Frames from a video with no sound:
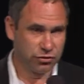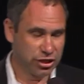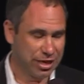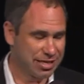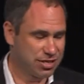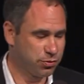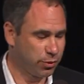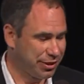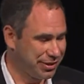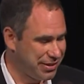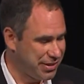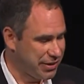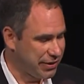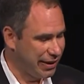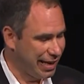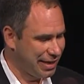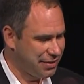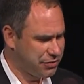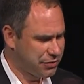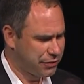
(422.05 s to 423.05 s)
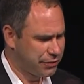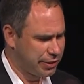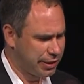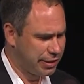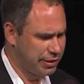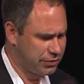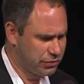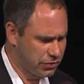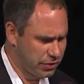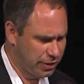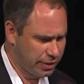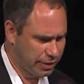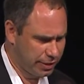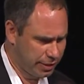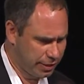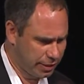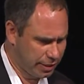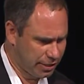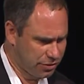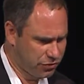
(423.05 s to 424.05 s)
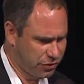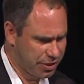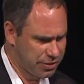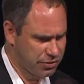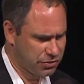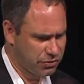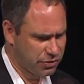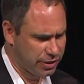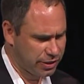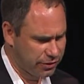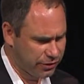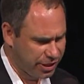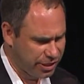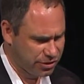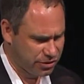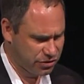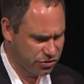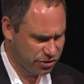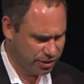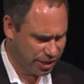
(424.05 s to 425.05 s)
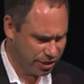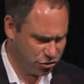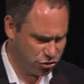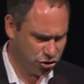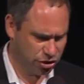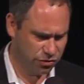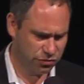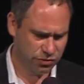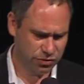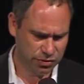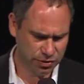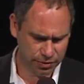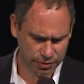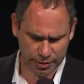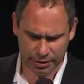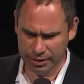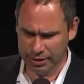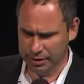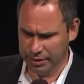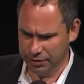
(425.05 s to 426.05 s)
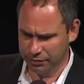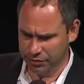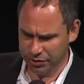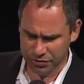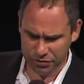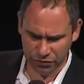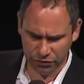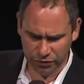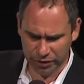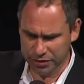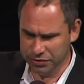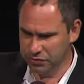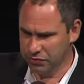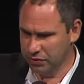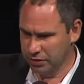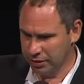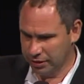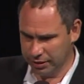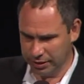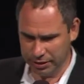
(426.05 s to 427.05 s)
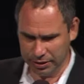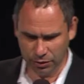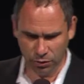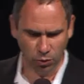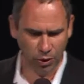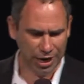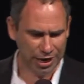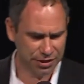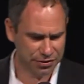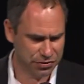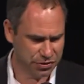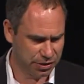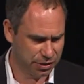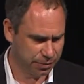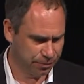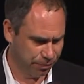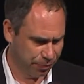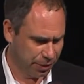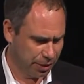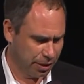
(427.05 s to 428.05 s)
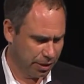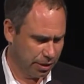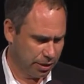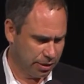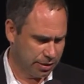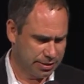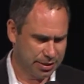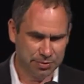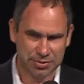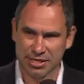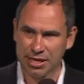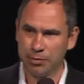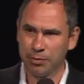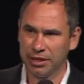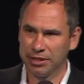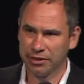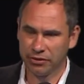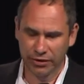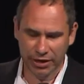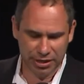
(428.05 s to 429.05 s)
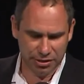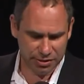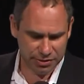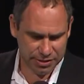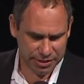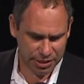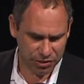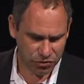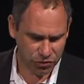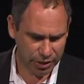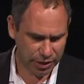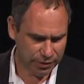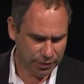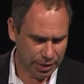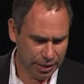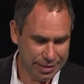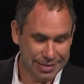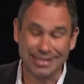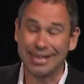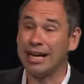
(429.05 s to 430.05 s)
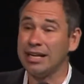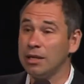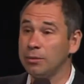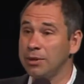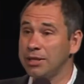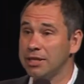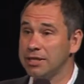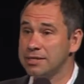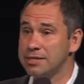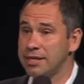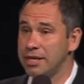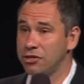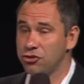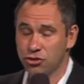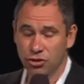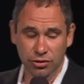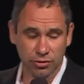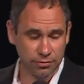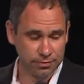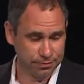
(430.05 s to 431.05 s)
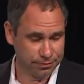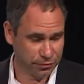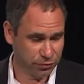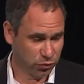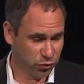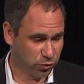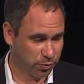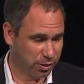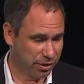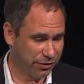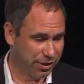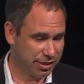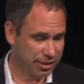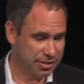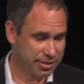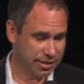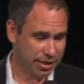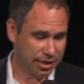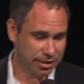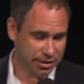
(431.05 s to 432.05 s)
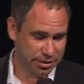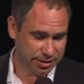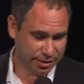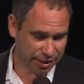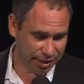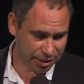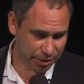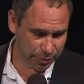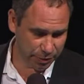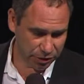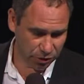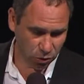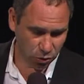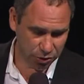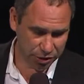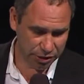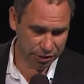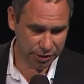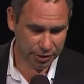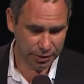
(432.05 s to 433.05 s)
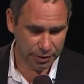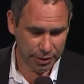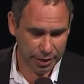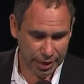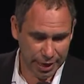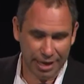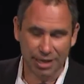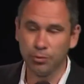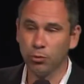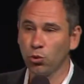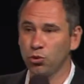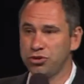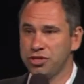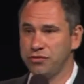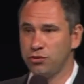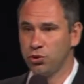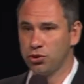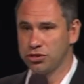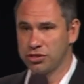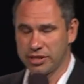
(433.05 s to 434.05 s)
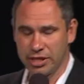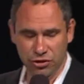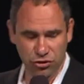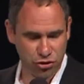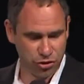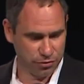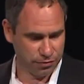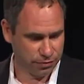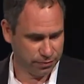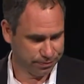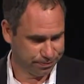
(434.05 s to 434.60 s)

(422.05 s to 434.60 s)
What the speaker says: just 1 year later, it addressed readiness tensions with increased quality, subsampling rate, etc., scalable extension for providing scalable coding, and multi-view extension.